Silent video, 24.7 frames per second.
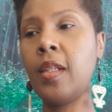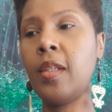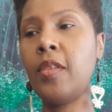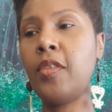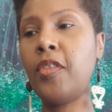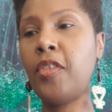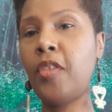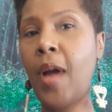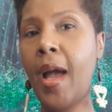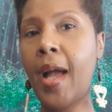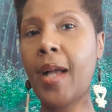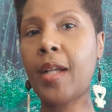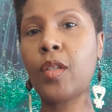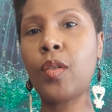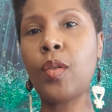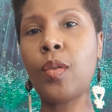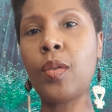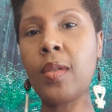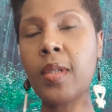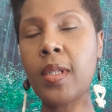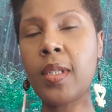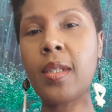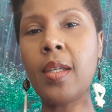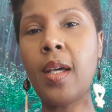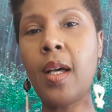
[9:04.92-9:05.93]

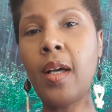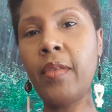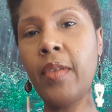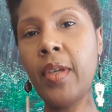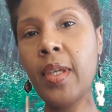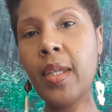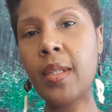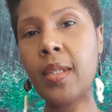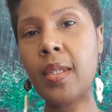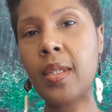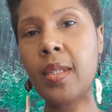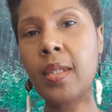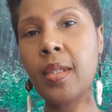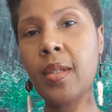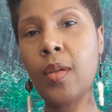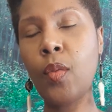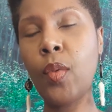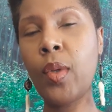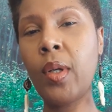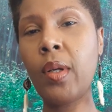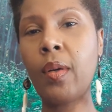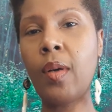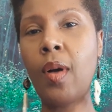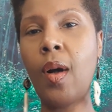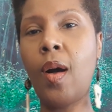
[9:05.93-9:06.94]
fractals of it.
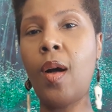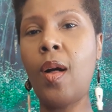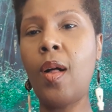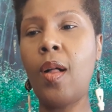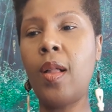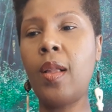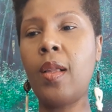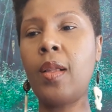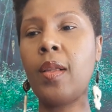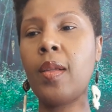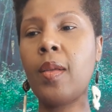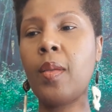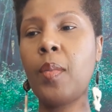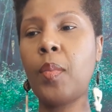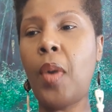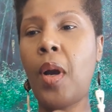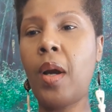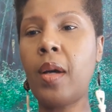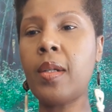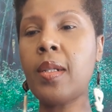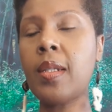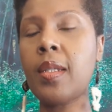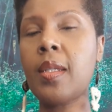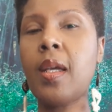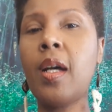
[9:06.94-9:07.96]
We are all
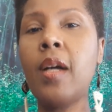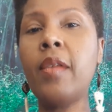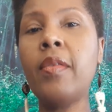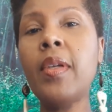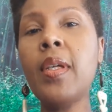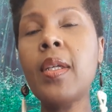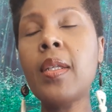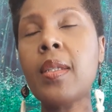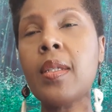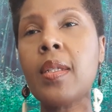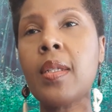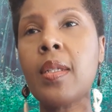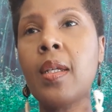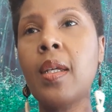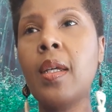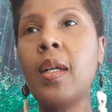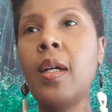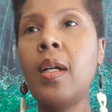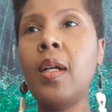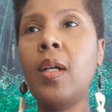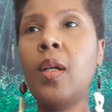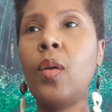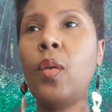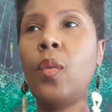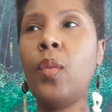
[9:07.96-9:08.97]
parts of it.
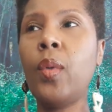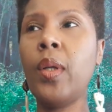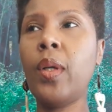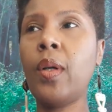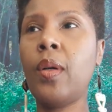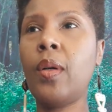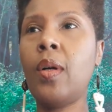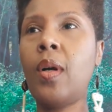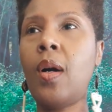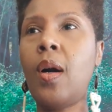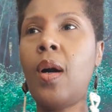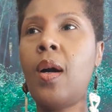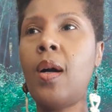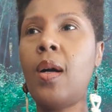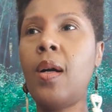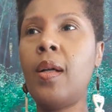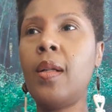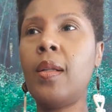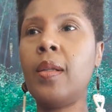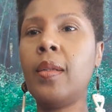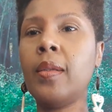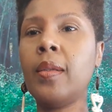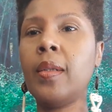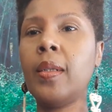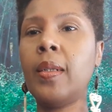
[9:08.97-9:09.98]
We are
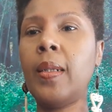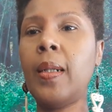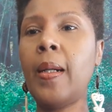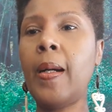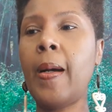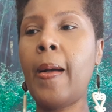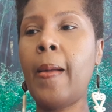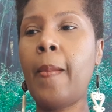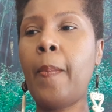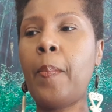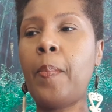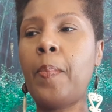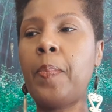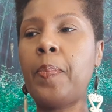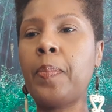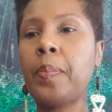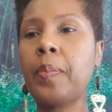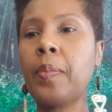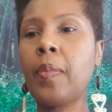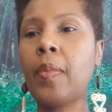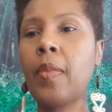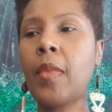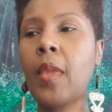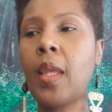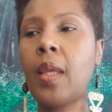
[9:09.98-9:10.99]
all um,
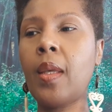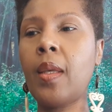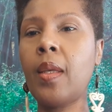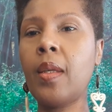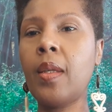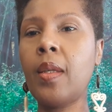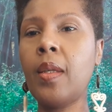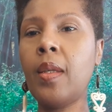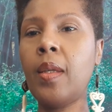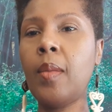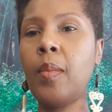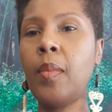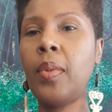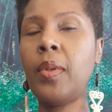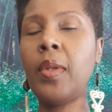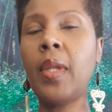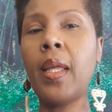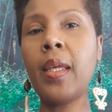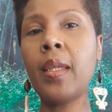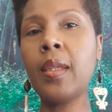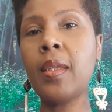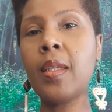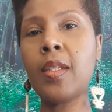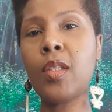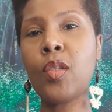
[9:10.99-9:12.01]

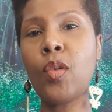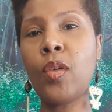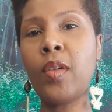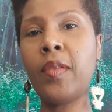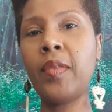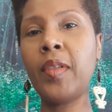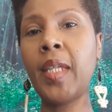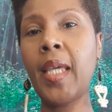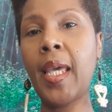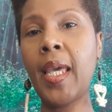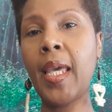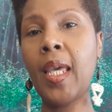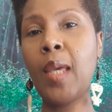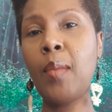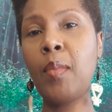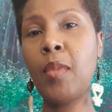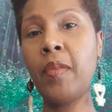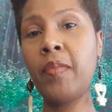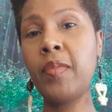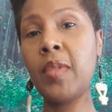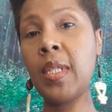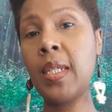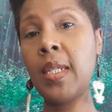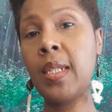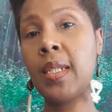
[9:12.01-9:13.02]
playing this sort of game
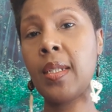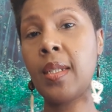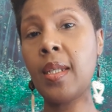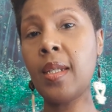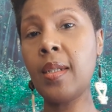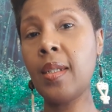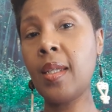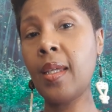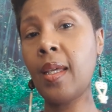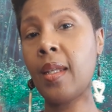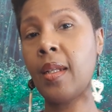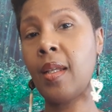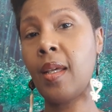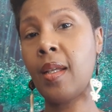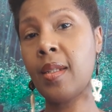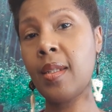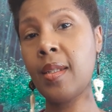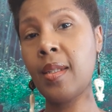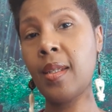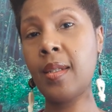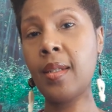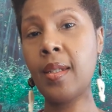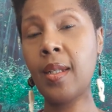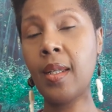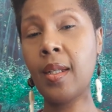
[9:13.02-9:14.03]
of descending and
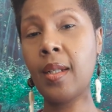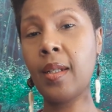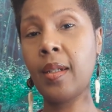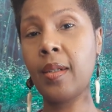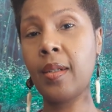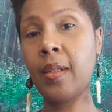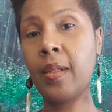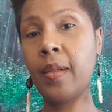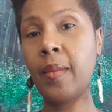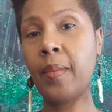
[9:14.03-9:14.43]
ascending